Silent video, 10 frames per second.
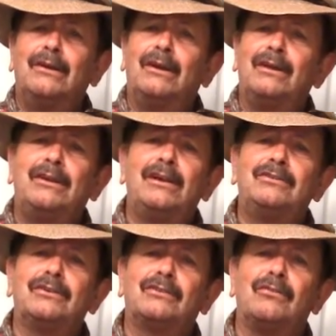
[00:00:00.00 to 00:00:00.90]
And they are
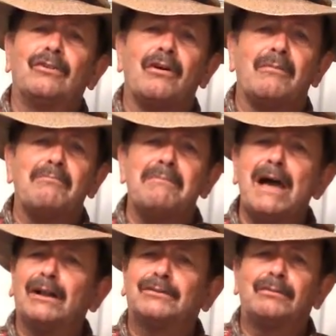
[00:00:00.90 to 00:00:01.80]
just going to
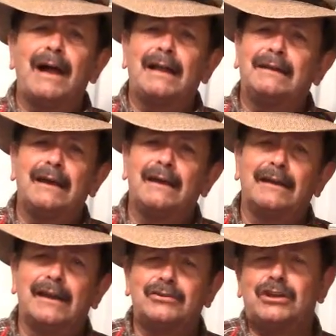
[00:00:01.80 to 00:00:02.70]
melt right there in
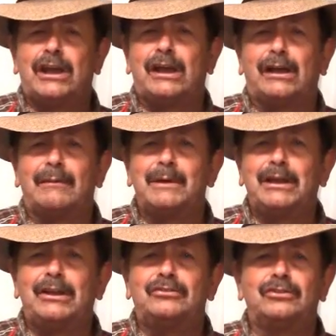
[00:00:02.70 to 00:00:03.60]
their chair. I mean,
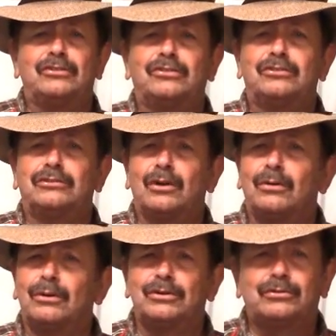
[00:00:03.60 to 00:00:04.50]
it's just
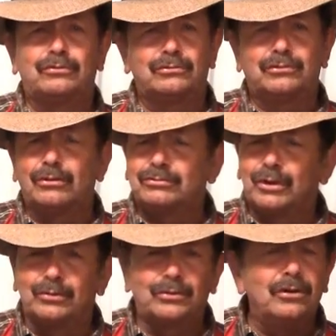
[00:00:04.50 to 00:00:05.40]
so, it's so,
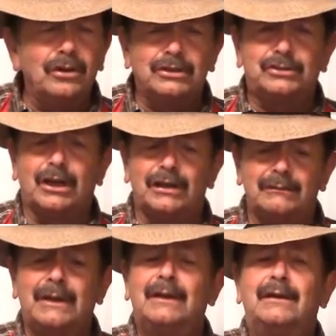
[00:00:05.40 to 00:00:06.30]
so good, chef.
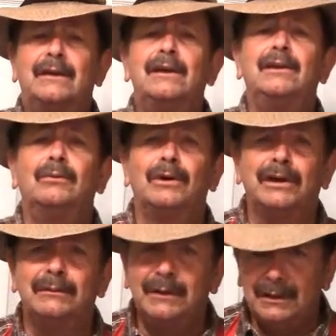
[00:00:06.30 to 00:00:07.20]

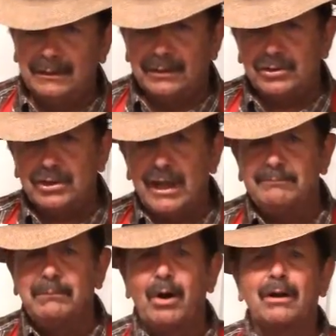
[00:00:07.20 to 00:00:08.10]
Anyway, the
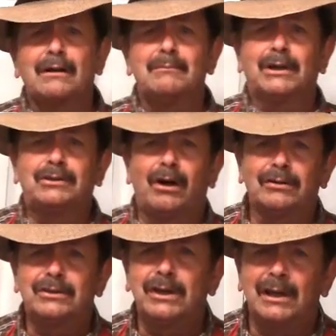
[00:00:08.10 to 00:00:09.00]
Chef Bourque, I'm going to
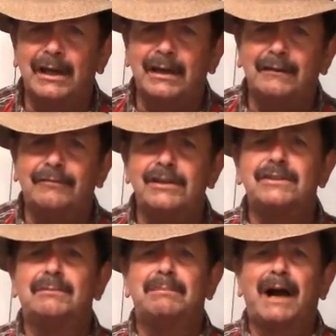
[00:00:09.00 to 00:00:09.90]
talk to you later.
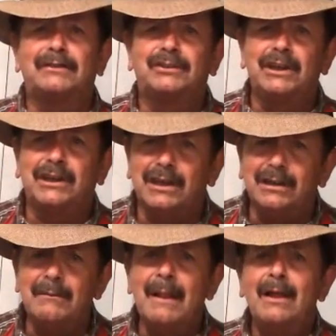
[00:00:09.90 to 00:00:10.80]
Visit
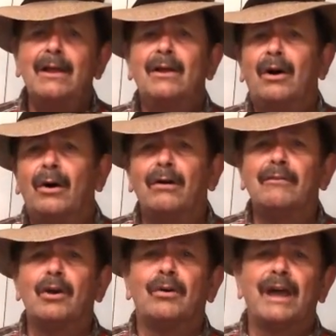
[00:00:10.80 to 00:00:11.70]
Boxiki
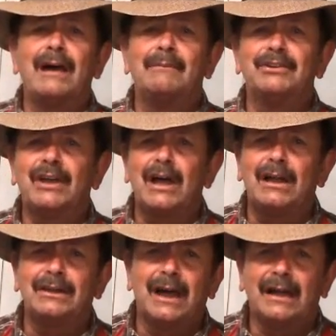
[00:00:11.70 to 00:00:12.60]
over on
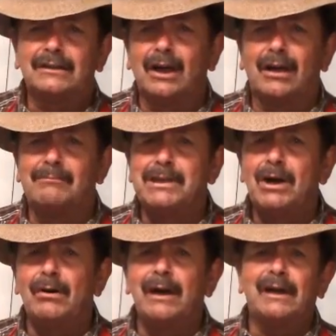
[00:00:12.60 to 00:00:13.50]
Amazon.com.
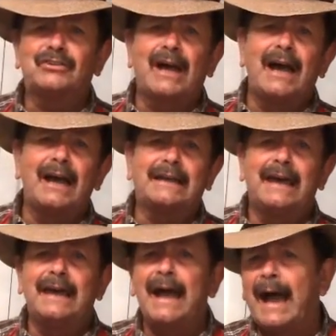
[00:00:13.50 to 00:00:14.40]

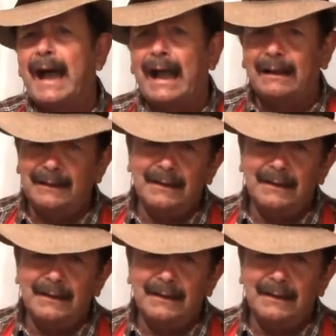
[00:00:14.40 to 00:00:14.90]
B-O-X-I-K-I.